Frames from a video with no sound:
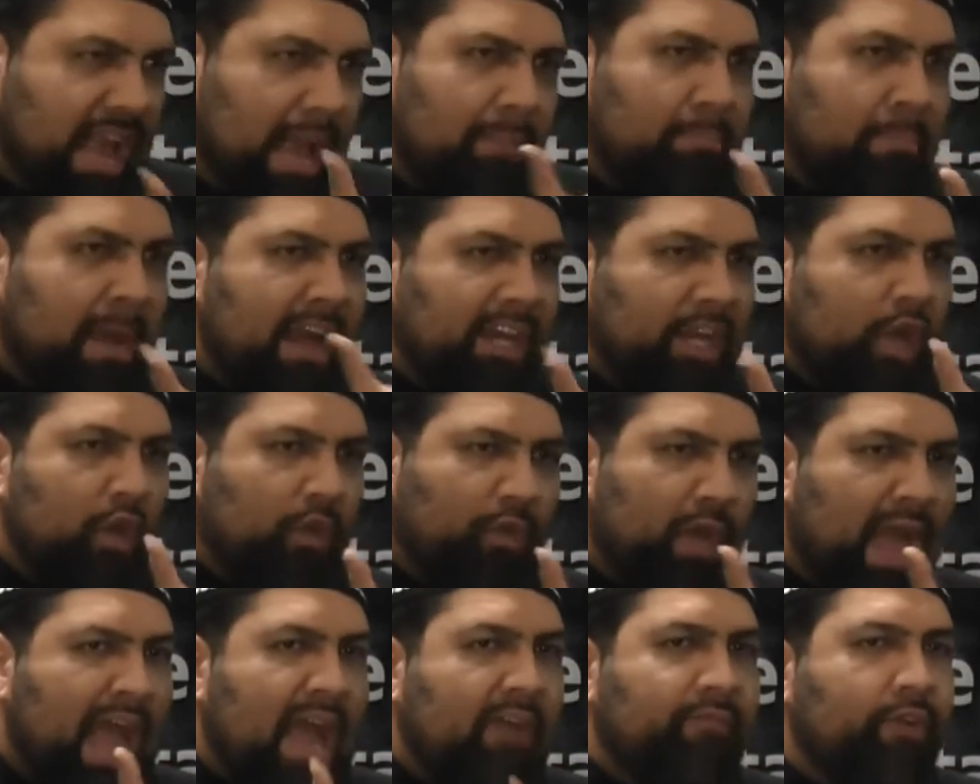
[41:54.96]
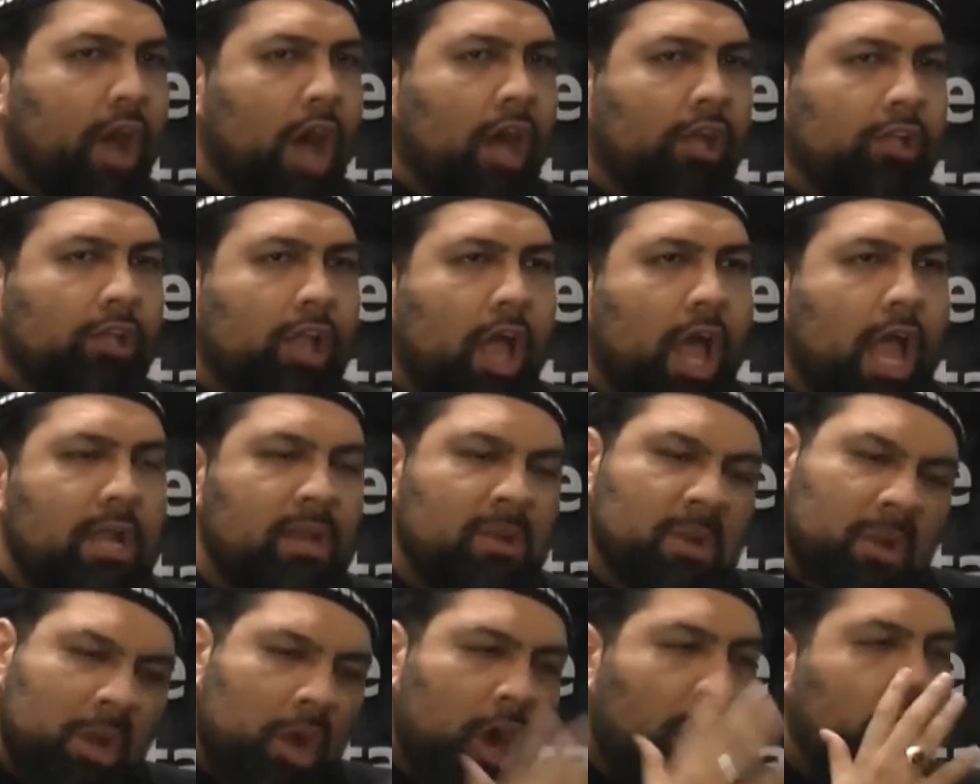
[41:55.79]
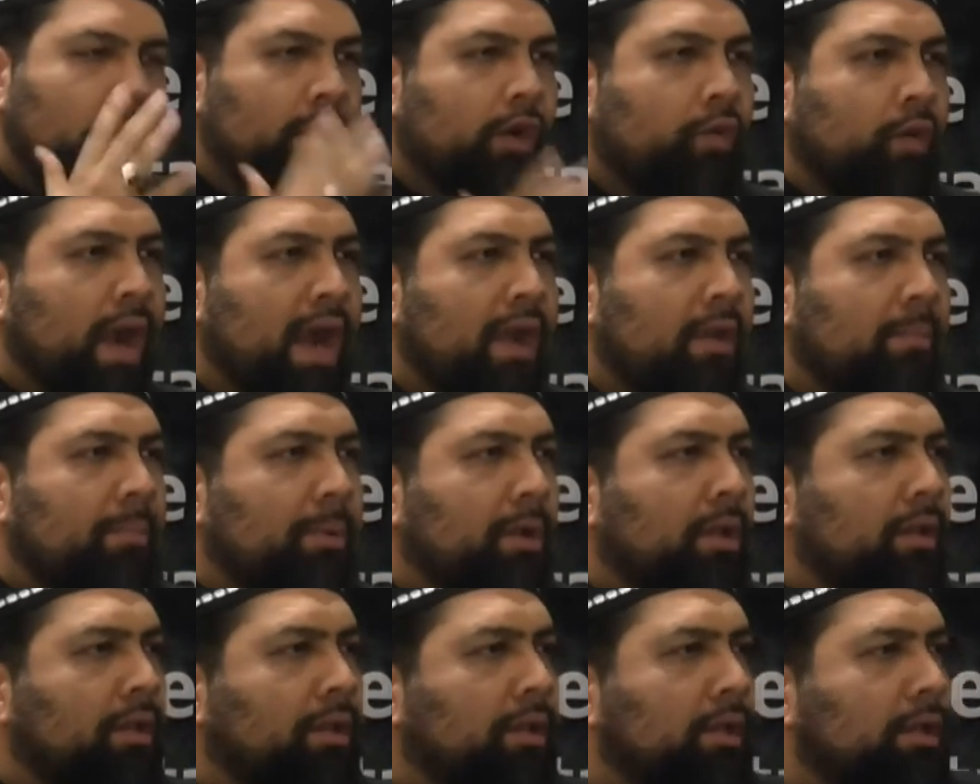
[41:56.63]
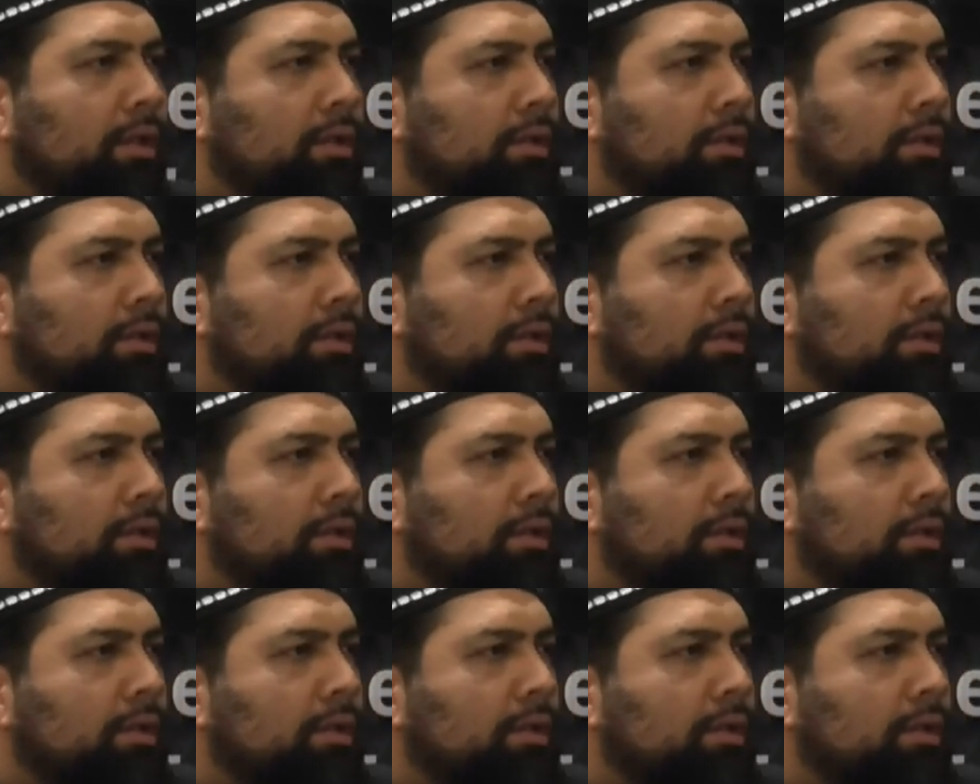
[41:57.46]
that my youth have online are incredible.